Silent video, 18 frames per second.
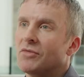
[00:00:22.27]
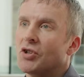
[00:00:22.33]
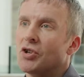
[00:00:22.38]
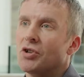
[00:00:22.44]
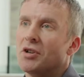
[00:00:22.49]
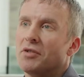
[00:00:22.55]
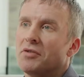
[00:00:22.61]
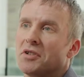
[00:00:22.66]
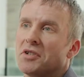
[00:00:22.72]

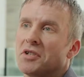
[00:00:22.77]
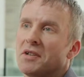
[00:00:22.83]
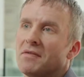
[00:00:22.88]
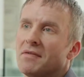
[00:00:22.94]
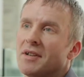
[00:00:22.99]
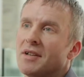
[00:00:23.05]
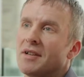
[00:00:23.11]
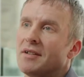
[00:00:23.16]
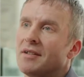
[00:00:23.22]
turn on the
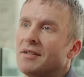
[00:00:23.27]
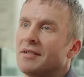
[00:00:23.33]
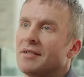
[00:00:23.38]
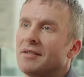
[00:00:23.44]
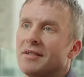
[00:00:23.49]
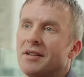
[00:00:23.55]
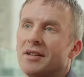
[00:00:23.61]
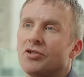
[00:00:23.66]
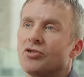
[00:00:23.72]

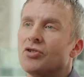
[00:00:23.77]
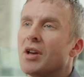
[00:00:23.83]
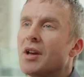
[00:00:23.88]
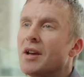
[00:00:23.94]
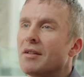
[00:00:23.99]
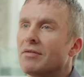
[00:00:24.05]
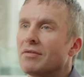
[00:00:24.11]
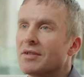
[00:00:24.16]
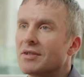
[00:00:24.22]
TV each
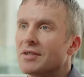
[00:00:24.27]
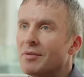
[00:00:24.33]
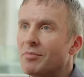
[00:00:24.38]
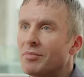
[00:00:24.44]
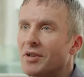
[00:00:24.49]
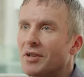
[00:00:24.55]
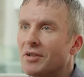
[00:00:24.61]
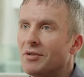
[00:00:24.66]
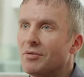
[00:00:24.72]
day and there's
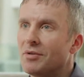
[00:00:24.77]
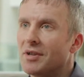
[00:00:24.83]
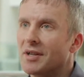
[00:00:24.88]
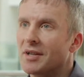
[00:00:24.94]
something new and